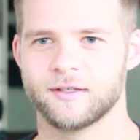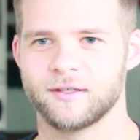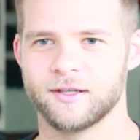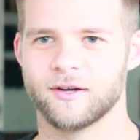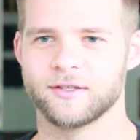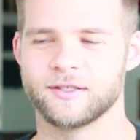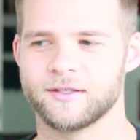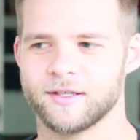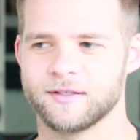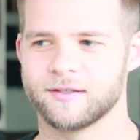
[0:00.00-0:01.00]

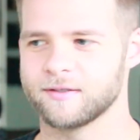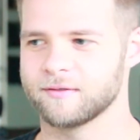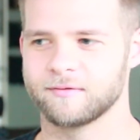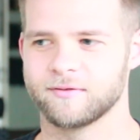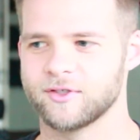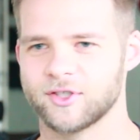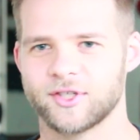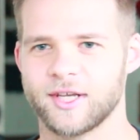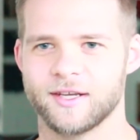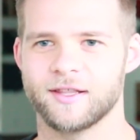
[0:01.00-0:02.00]
It's just
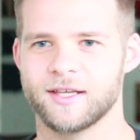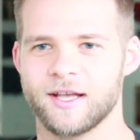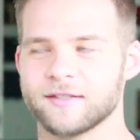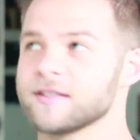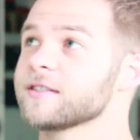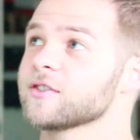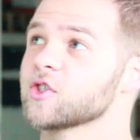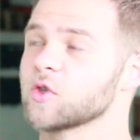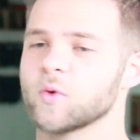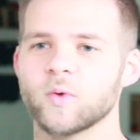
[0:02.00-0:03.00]
like anything else. It's a
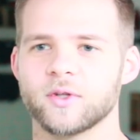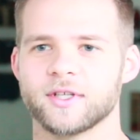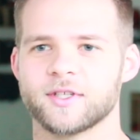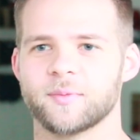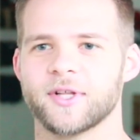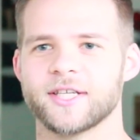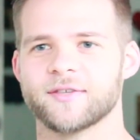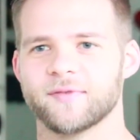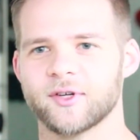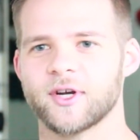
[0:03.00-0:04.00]
school. It's a place
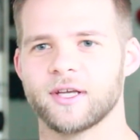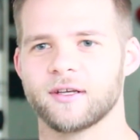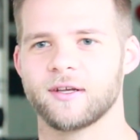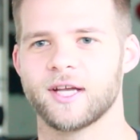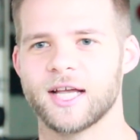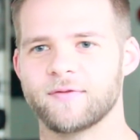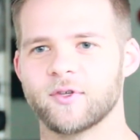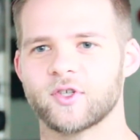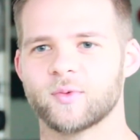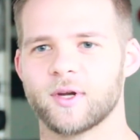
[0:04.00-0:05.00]
of learning. If
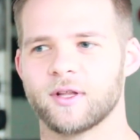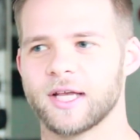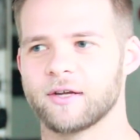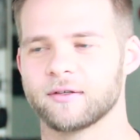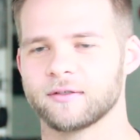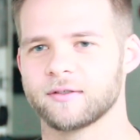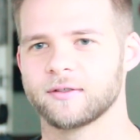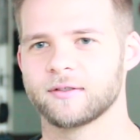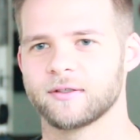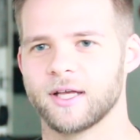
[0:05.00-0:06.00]
you just want to
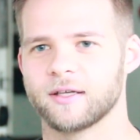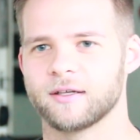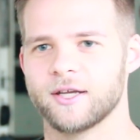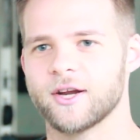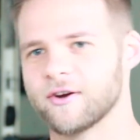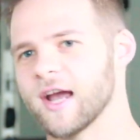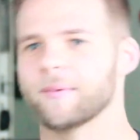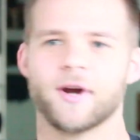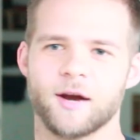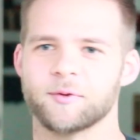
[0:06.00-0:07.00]
like here,
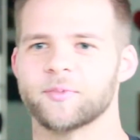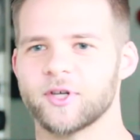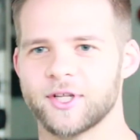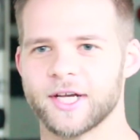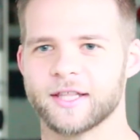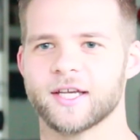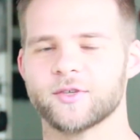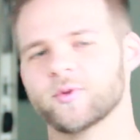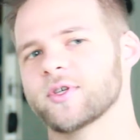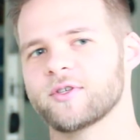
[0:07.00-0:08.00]
grab an arm and pull it like
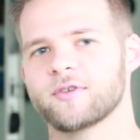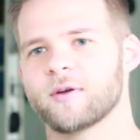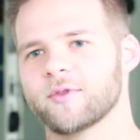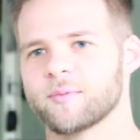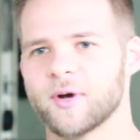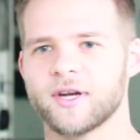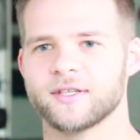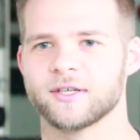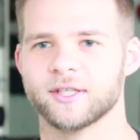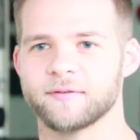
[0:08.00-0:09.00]
this, well, you can do that with your
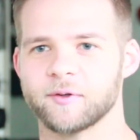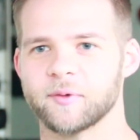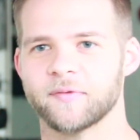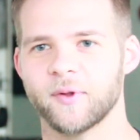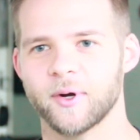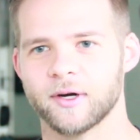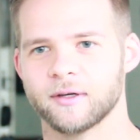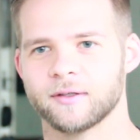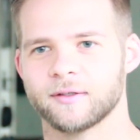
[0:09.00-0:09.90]
buddies in your living room floor.